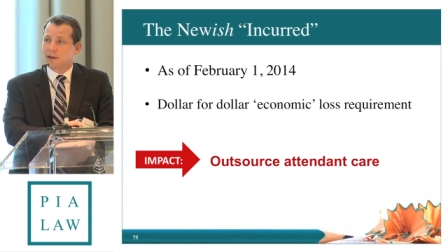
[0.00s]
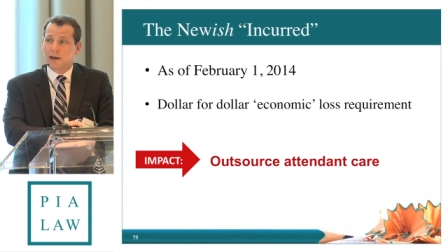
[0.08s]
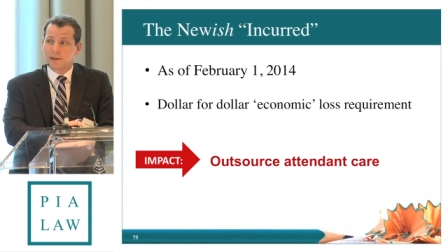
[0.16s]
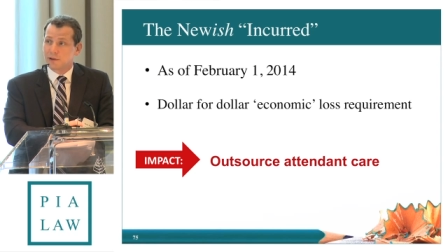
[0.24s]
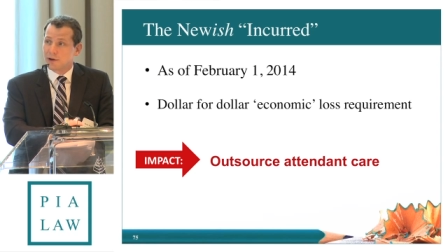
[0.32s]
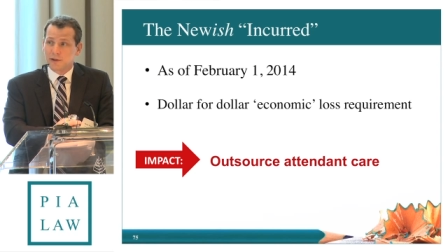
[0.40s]

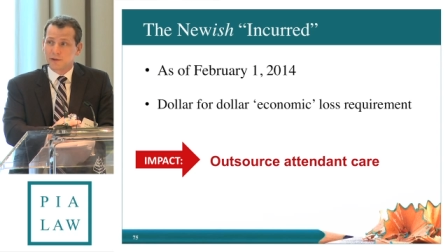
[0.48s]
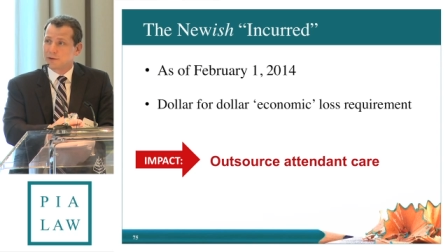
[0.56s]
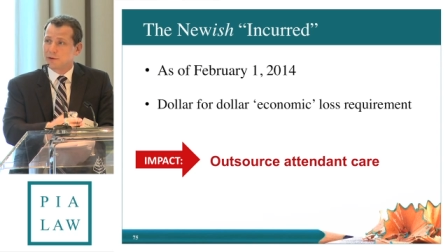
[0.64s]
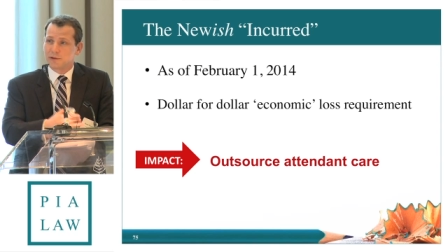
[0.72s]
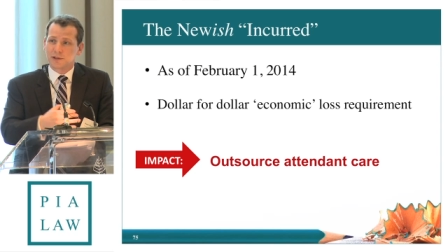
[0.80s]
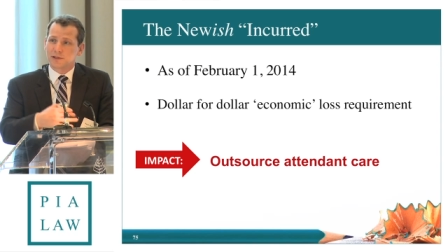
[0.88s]
$1
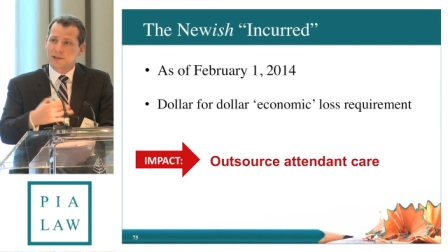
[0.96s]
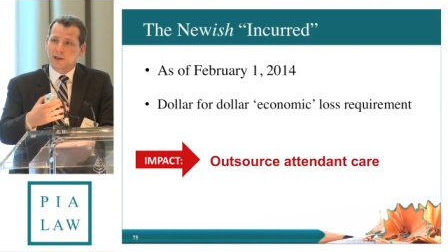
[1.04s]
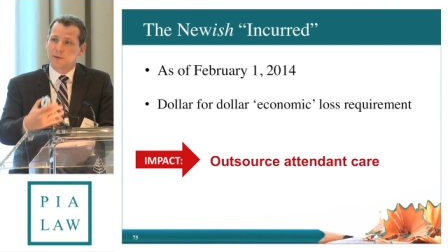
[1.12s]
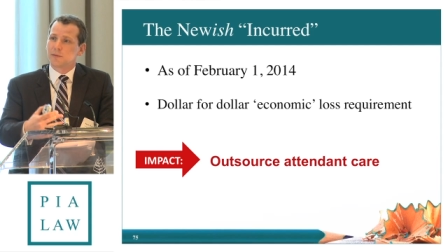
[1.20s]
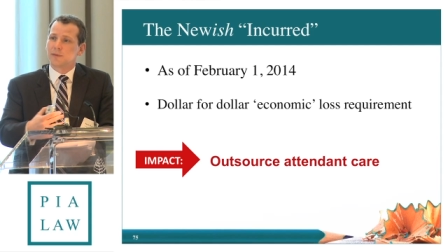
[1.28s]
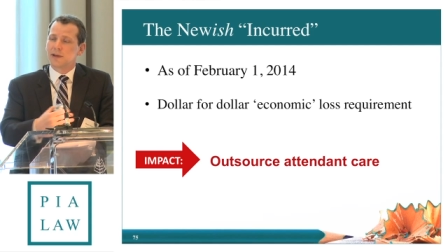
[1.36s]
or just
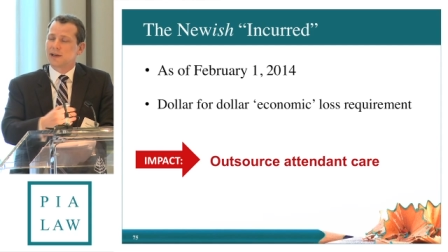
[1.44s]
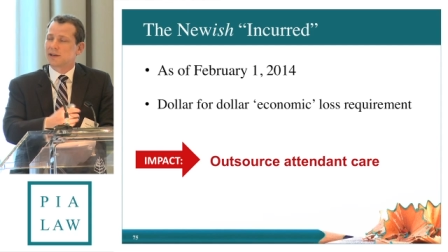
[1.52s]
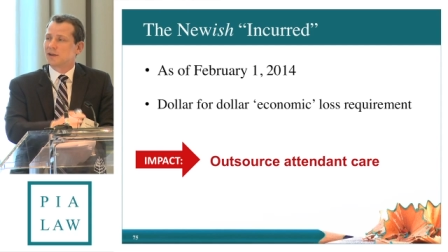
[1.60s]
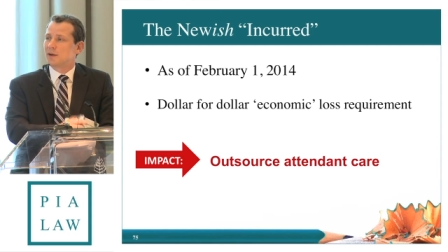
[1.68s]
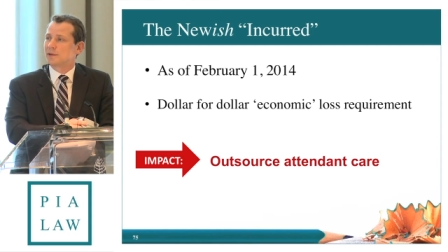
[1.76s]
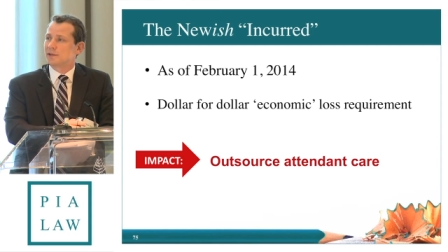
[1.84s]
some
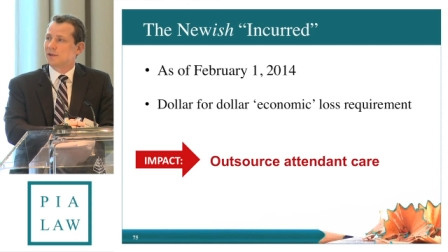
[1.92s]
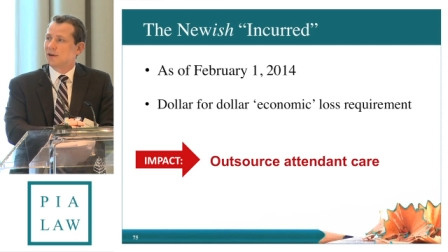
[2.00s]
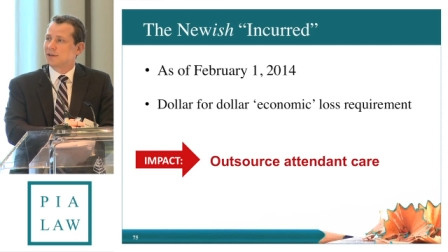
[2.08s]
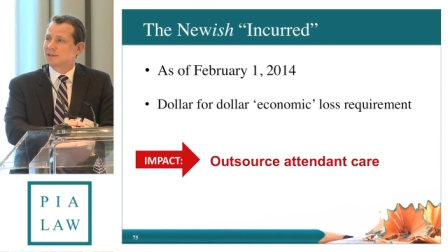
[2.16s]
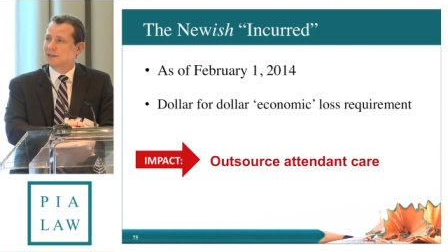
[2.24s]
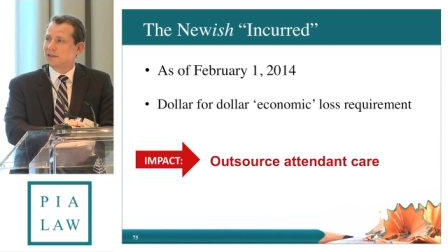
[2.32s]
economic
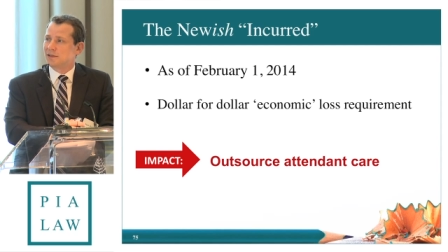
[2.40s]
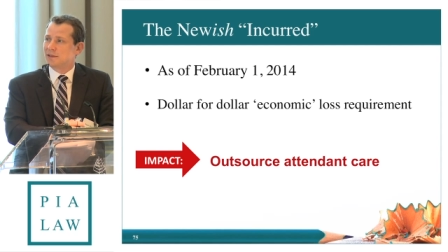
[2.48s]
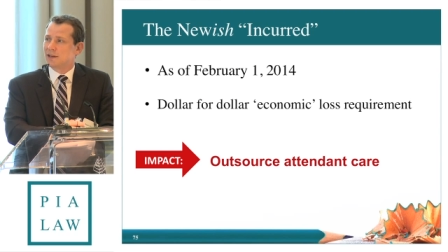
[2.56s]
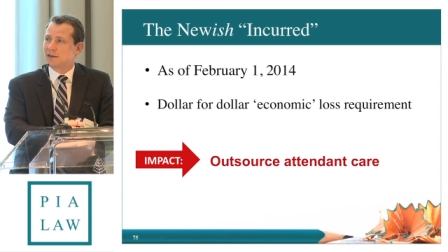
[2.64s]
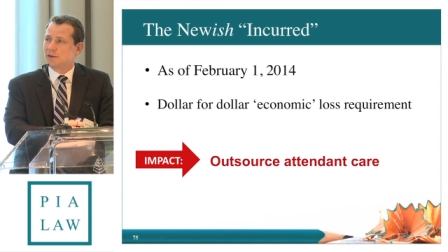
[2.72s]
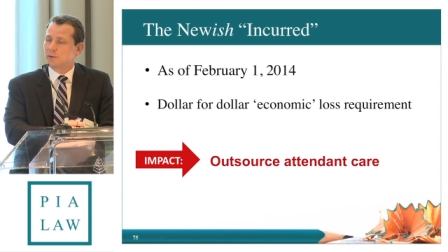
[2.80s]
loss that